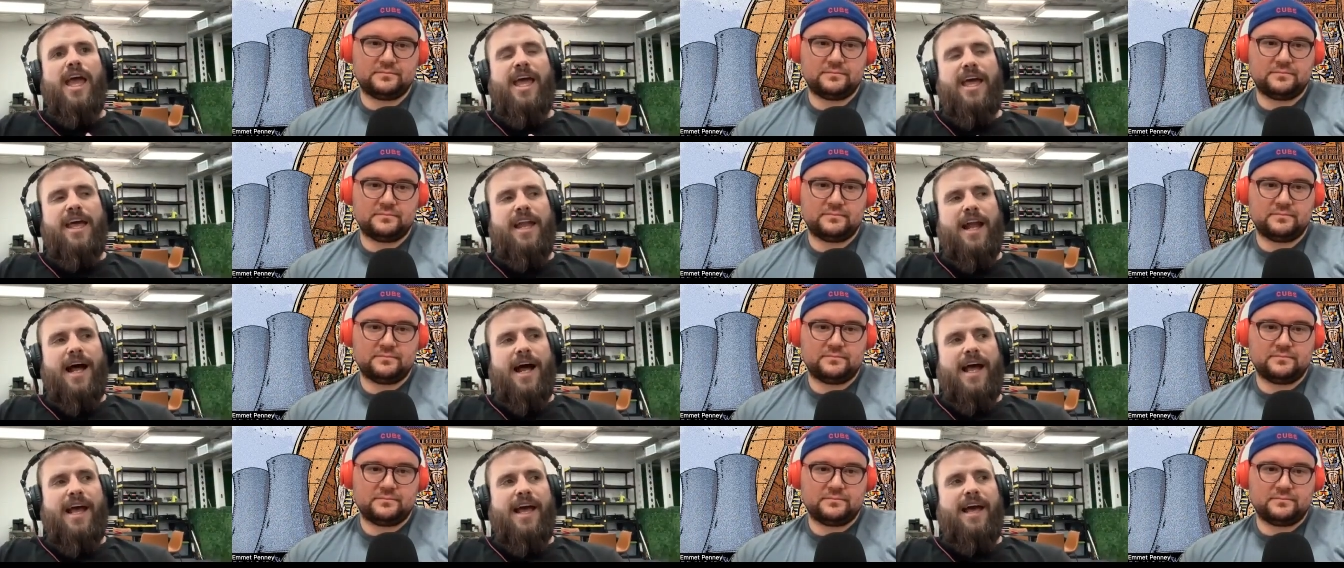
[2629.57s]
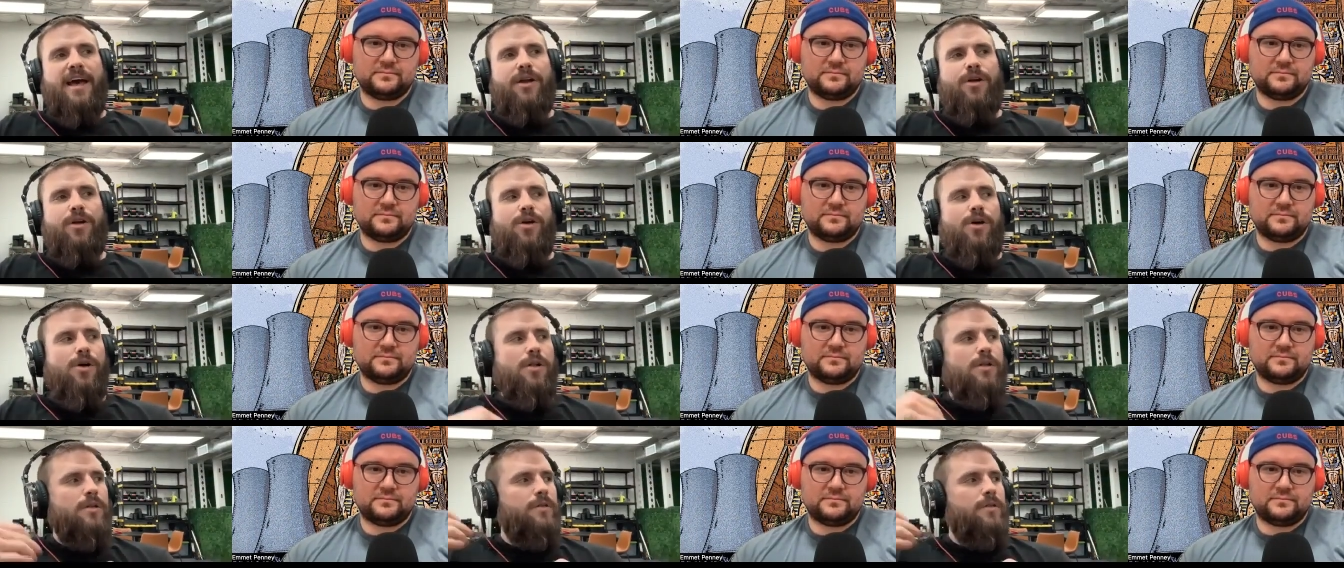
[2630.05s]
Speaker 1: And I
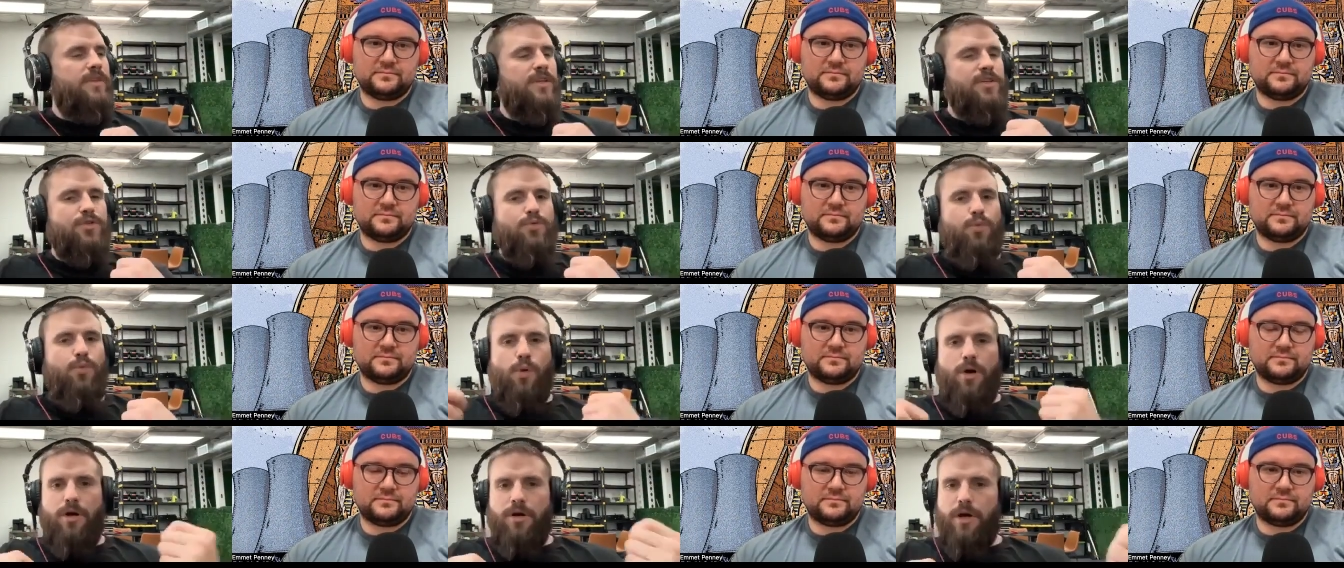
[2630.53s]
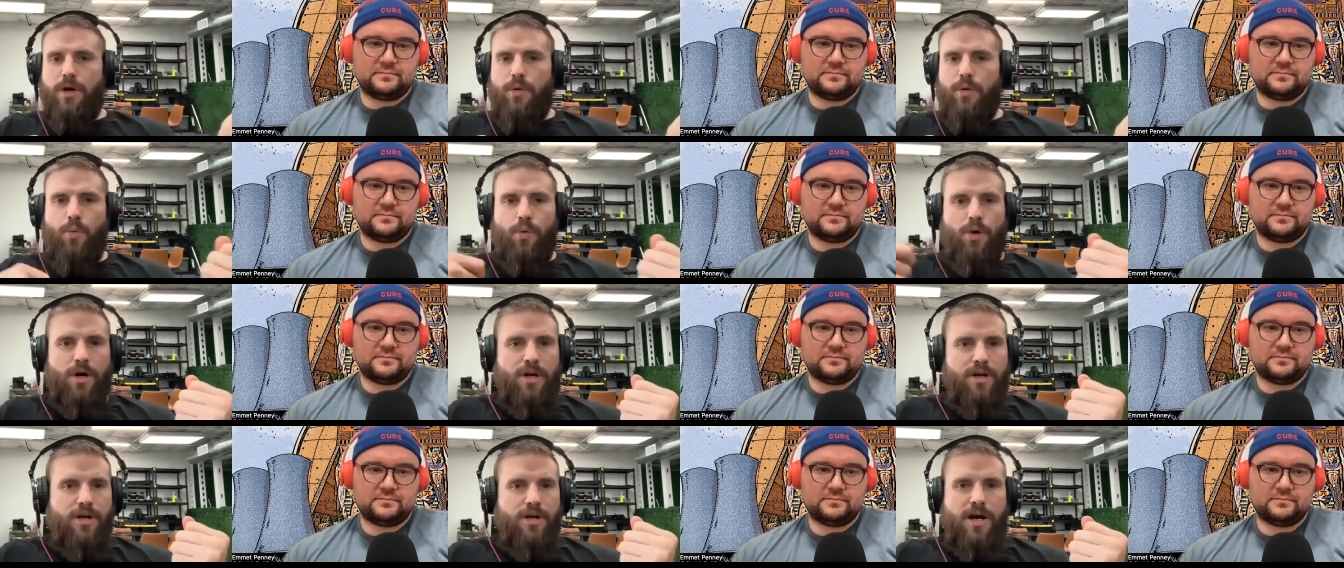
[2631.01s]
had all of these one
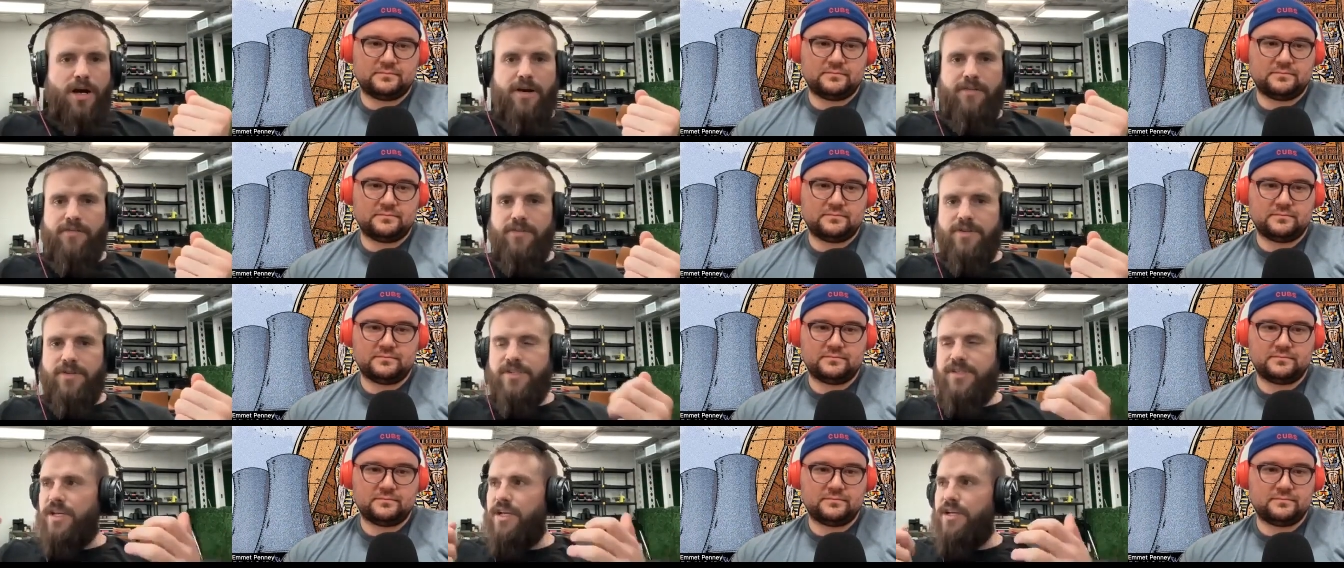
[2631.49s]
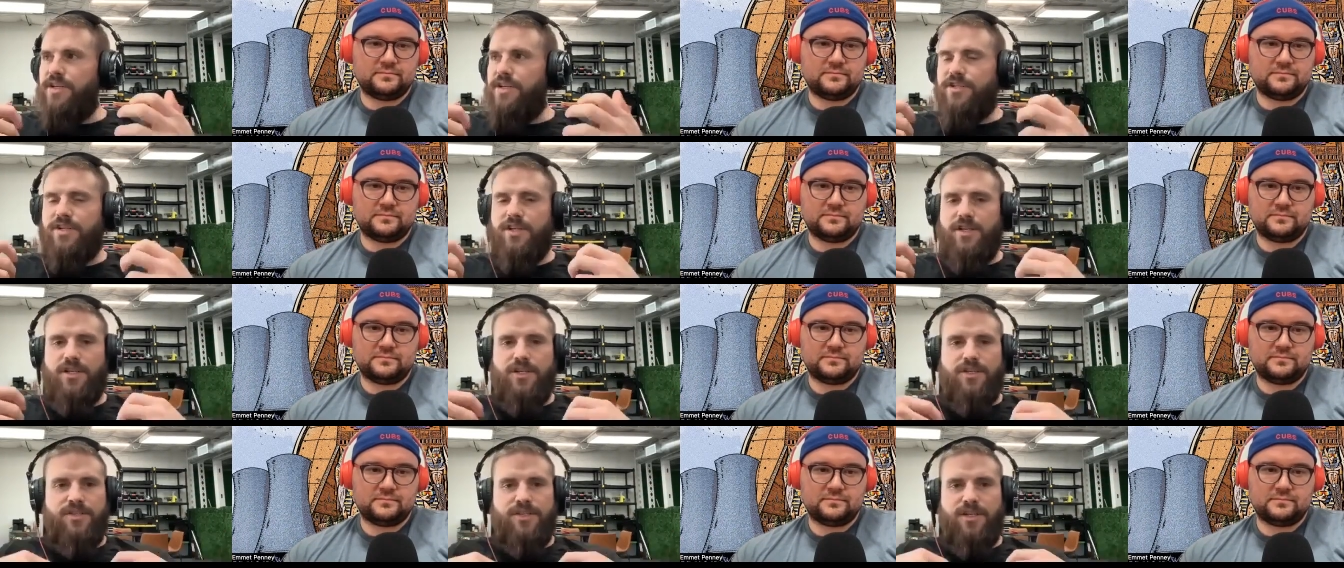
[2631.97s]
on one
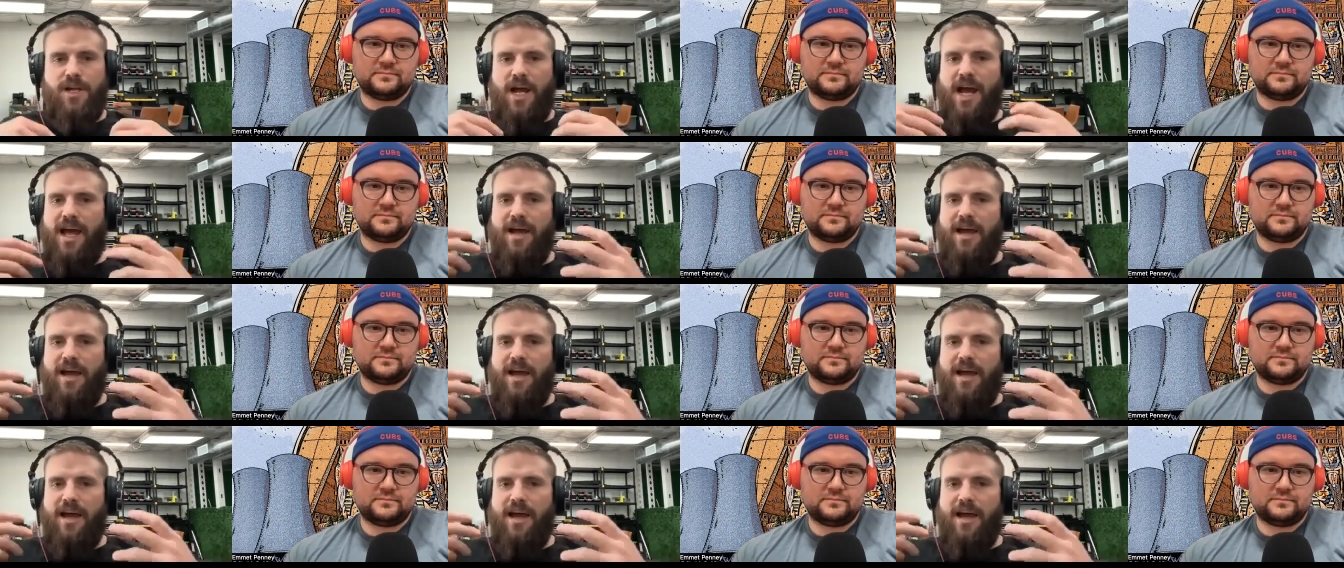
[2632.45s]
conversations.